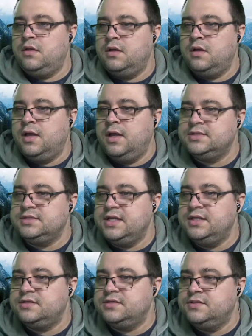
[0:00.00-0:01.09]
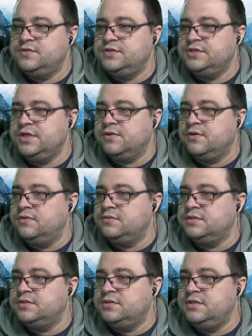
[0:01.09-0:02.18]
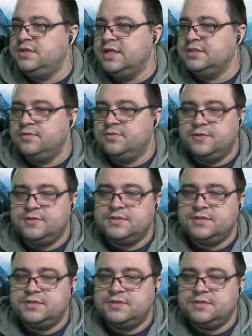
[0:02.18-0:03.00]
I set it to 0 decibels.